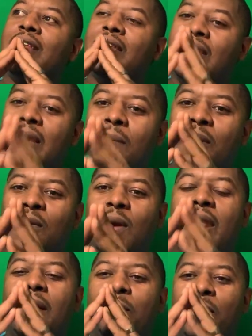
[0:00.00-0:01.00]

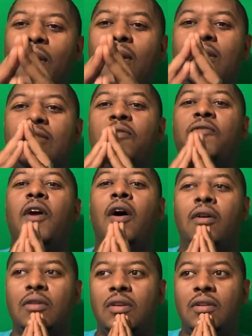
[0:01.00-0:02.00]
Democratic Party's
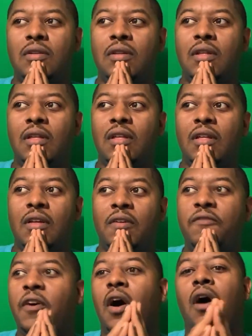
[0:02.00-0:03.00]
fault
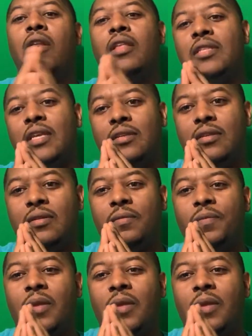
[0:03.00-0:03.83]
for all of this?